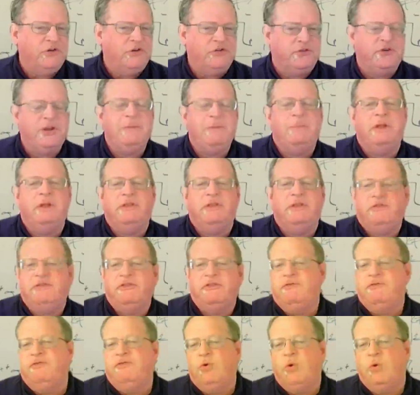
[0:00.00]

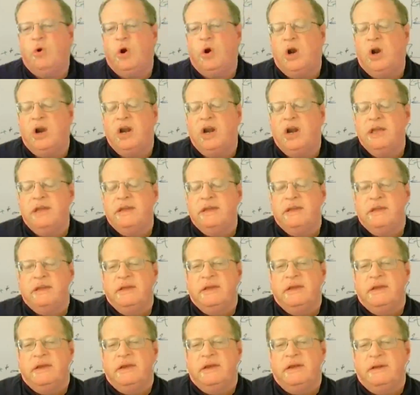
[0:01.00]
treatments for
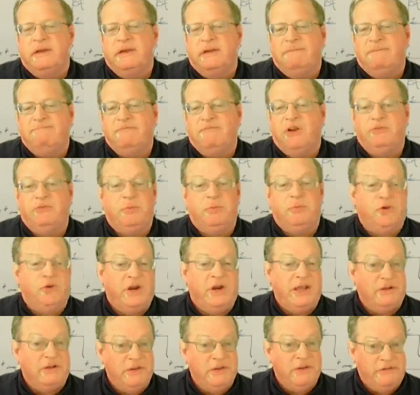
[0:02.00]

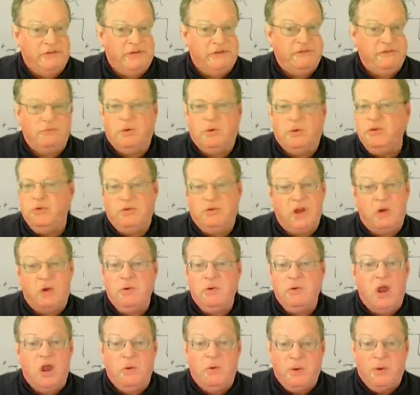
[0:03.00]
respiratory illnesses where you
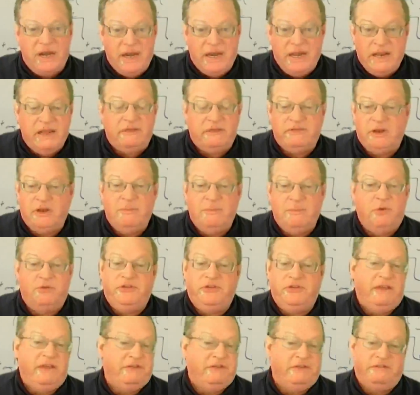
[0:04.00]
don't know what it is. And in most
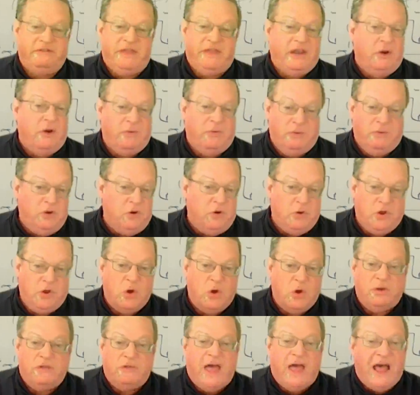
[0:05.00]
cases, they don't,
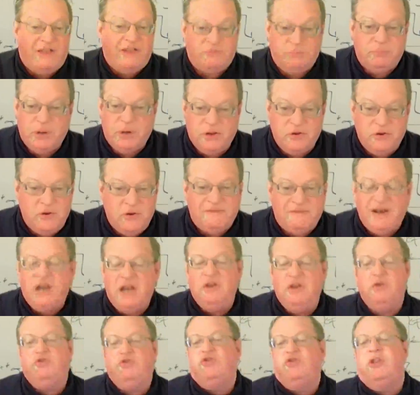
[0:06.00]
go to the hospital and you have an
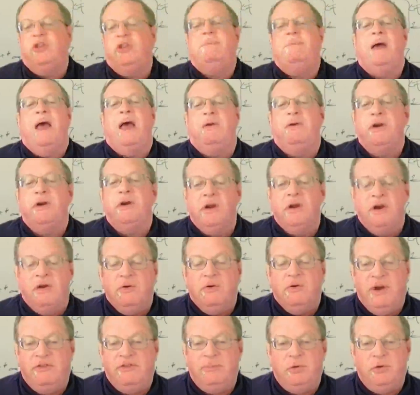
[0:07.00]
unusually bad
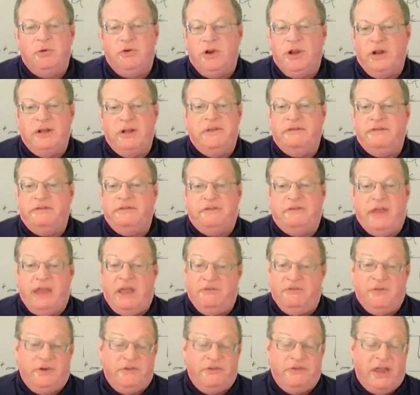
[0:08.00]
respiratory illness. As
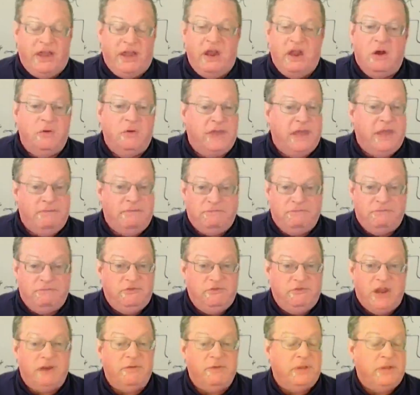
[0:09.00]
far as I know, they
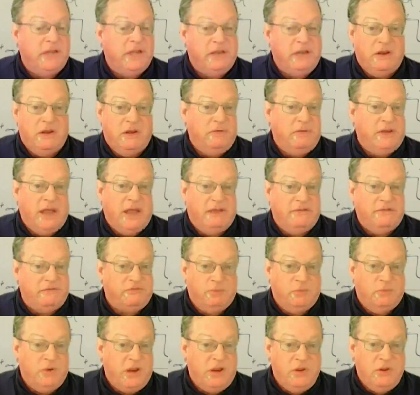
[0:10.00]
generally don't test
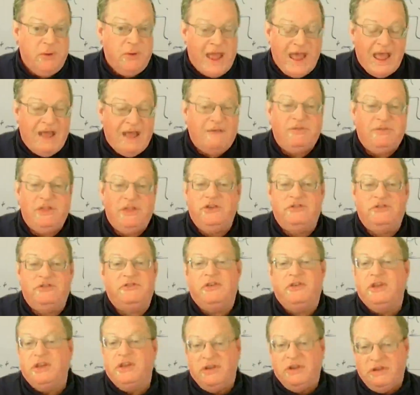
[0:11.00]
what you have. They
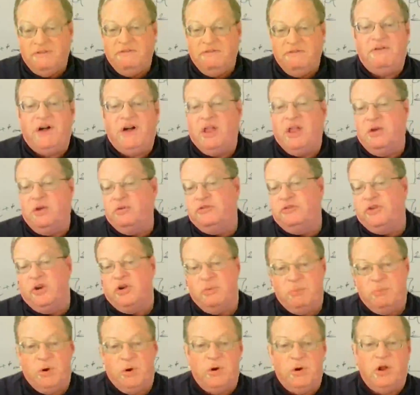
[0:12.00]
just follow
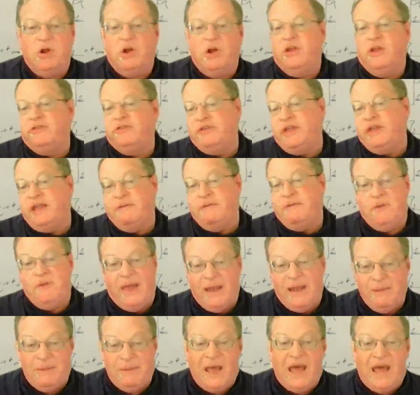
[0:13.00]
certain protocols. They give you
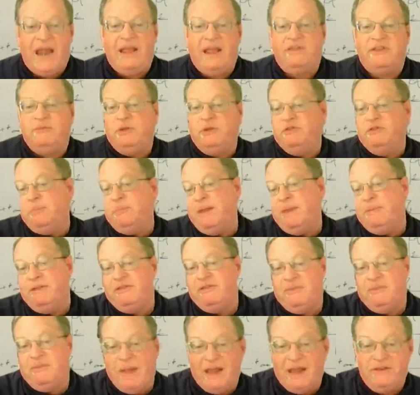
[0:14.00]
antibiotics because maybe
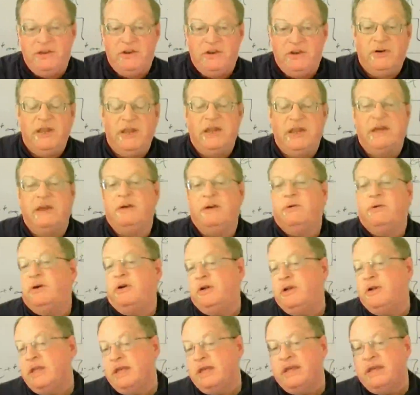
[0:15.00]
it's a bacteria,
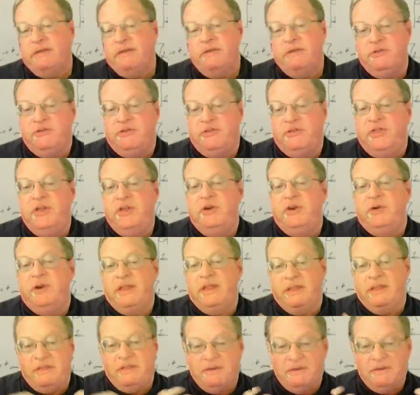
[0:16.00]
or there's a theory
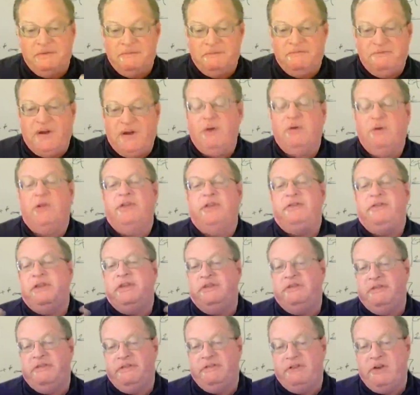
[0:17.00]
that the viral
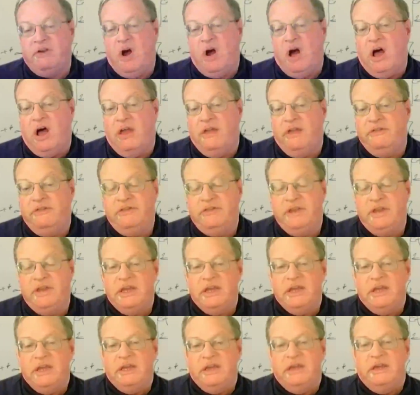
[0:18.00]
diseases cause,
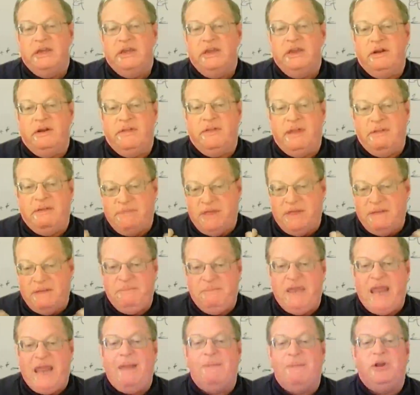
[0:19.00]
they
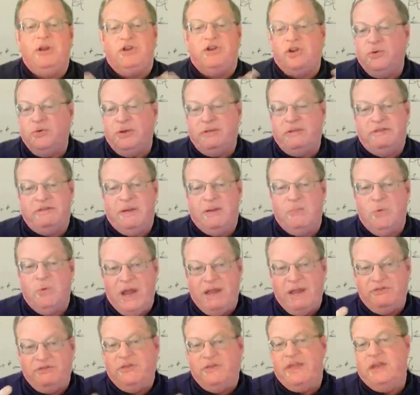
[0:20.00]
damage you in some
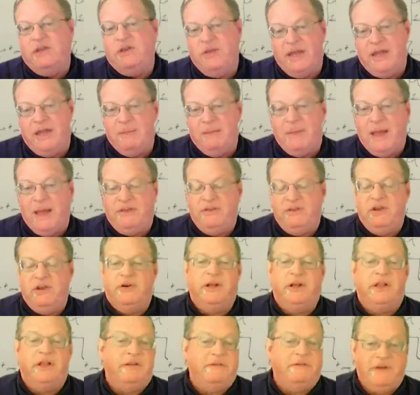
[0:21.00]
way. So then you get a
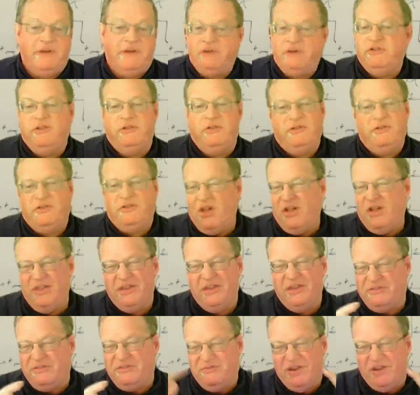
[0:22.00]
bacterial infection. There's all
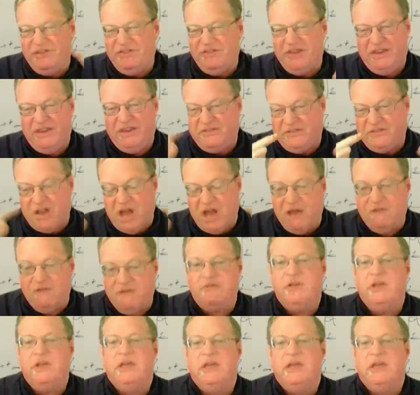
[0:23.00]
this fuzzy stuff